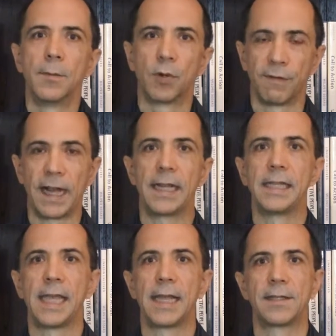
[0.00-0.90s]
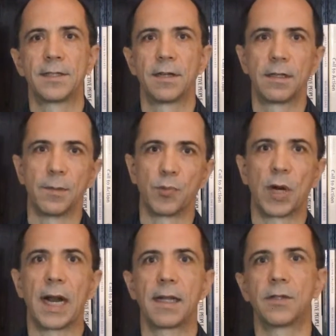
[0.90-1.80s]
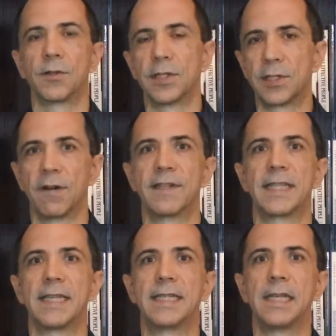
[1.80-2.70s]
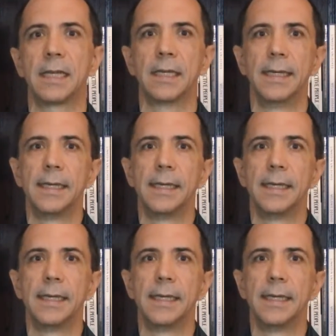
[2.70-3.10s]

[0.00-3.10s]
Providing the answer, the product, or the service they seek